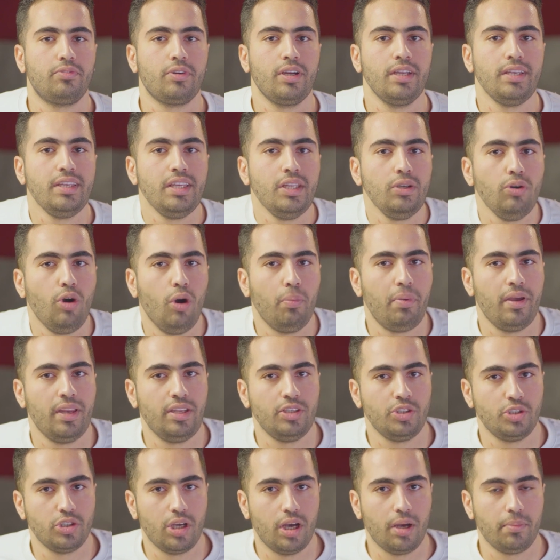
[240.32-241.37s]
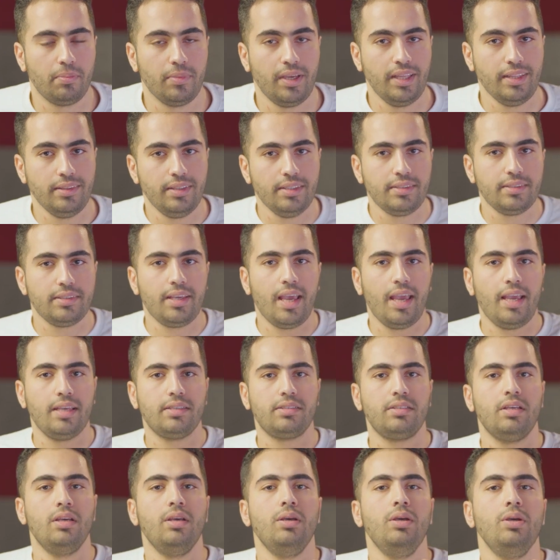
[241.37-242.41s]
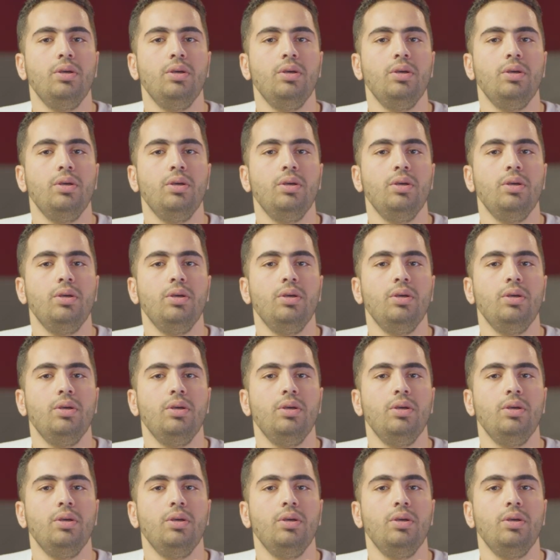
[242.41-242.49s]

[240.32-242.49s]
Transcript: for a new opening job. In this case,